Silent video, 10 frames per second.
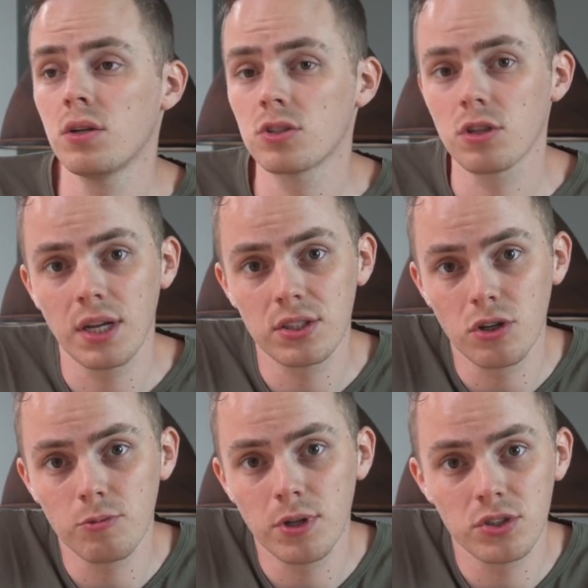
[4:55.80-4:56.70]
So let's
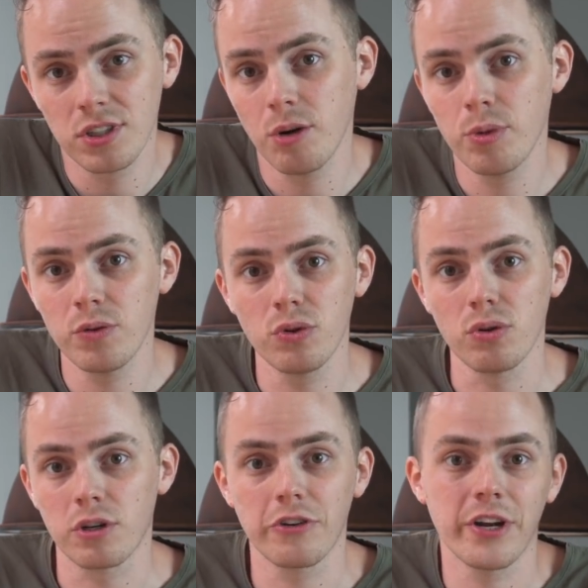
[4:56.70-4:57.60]
hope that Xiaomi
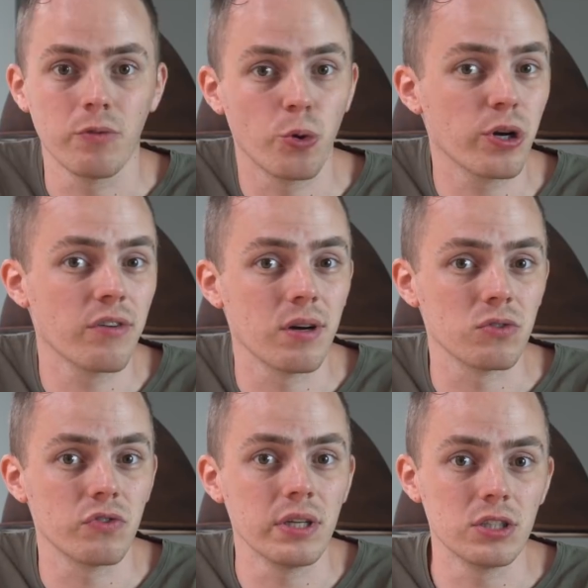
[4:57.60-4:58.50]
will create a
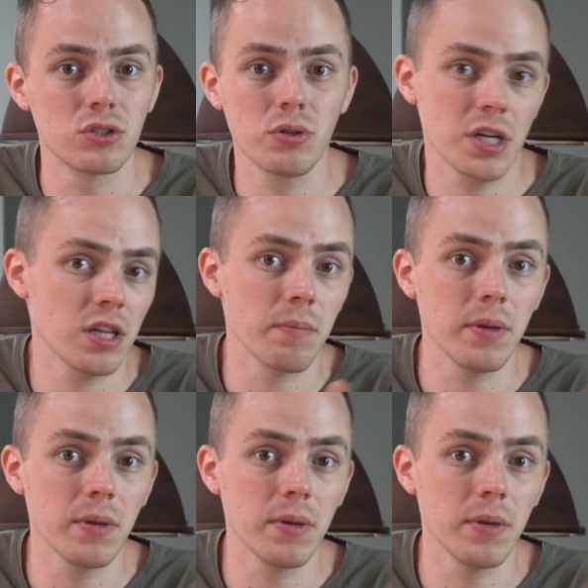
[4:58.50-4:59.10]
workaround really soon. In the